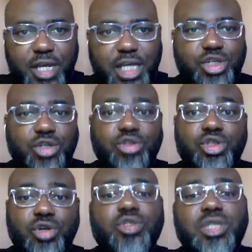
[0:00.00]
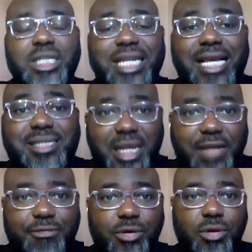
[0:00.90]
certification to go to the
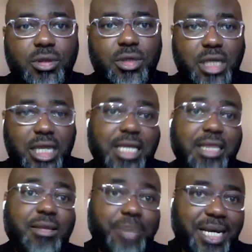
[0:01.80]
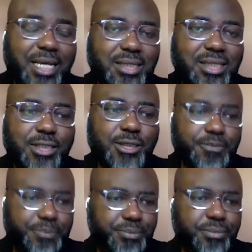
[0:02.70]
next level in the banking
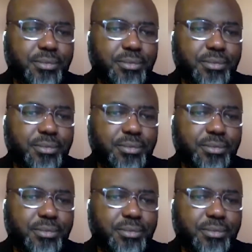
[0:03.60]
sector.